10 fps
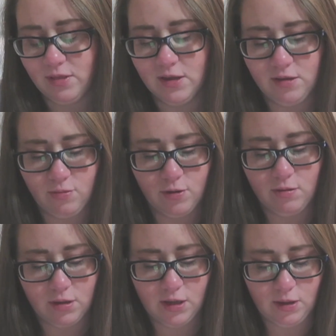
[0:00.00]
this one
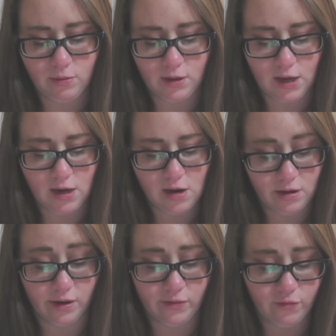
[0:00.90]
really will get it
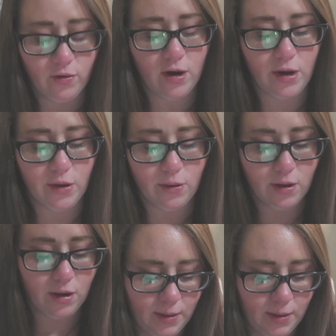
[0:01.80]
done for you